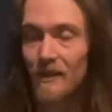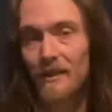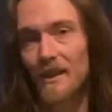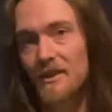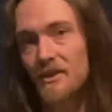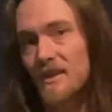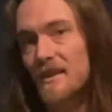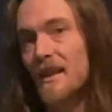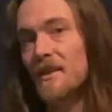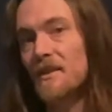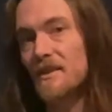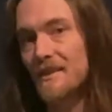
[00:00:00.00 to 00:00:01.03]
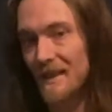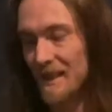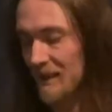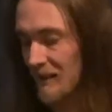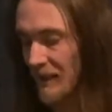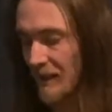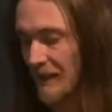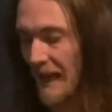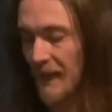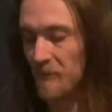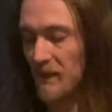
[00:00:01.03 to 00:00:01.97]
It's just understanding the
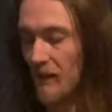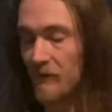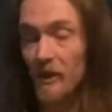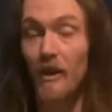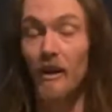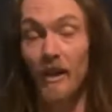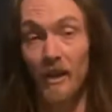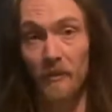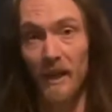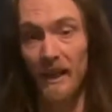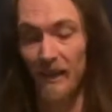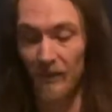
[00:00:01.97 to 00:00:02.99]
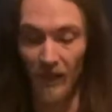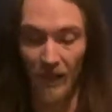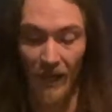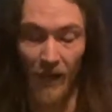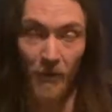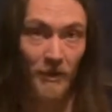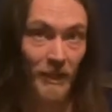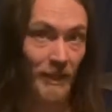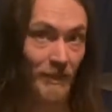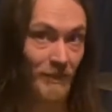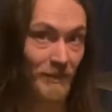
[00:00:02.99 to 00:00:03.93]
anatomy of your arm and how
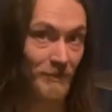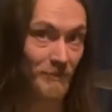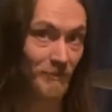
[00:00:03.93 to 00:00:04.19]
things